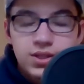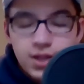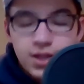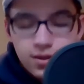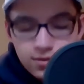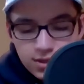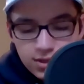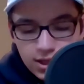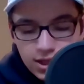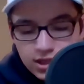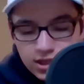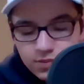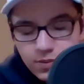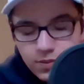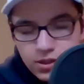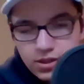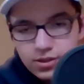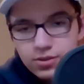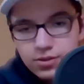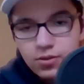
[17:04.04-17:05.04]
either to get
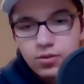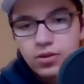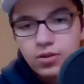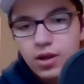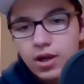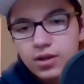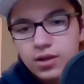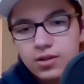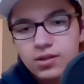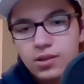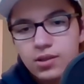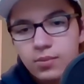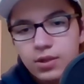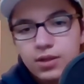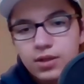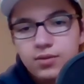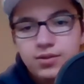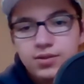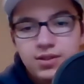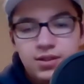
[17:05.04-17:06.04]
experience or talk to somebody
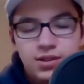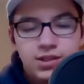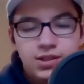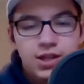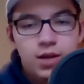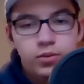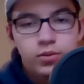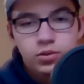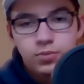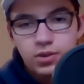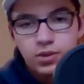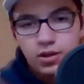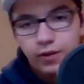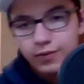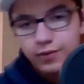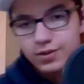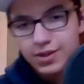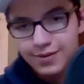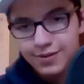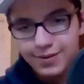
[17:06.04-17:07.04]
who's in the establishment. And
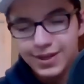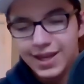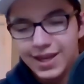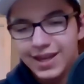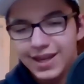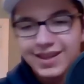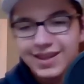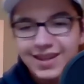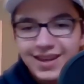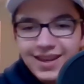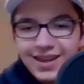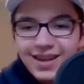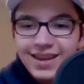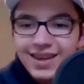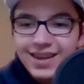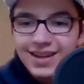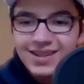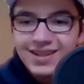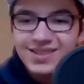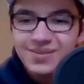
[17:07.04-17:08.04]
obviously, we can't
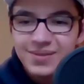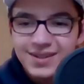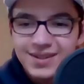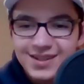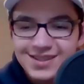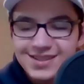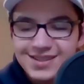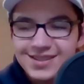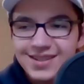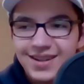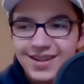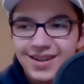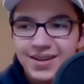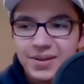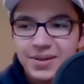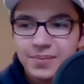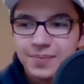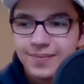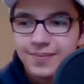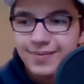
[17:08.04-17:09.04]
get experience
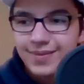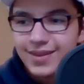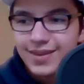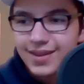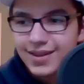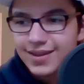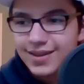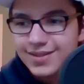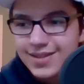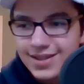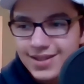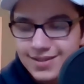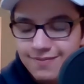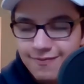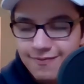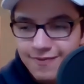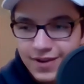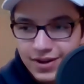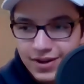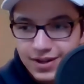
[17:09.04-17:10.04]
because that's
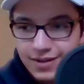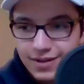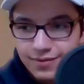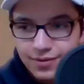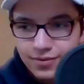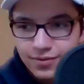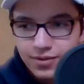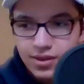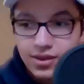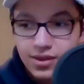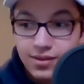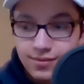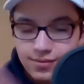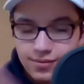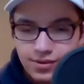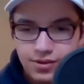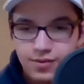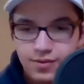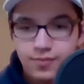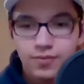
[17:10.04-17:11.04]
very difficult, and
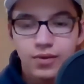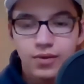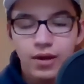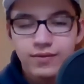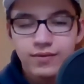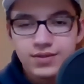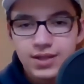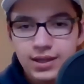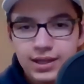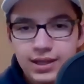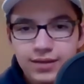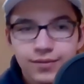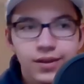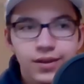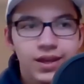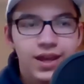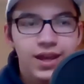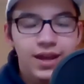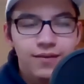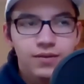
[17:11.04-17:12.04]
then, we obviously legally
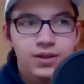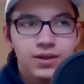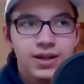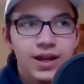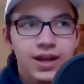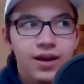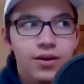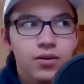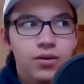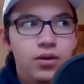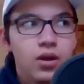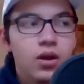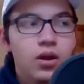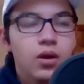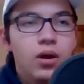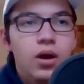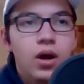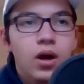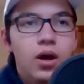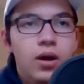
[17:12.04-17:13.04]
can't right now.
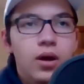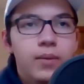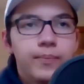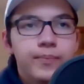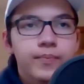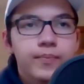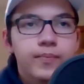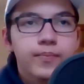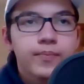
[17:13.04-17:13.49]
Um,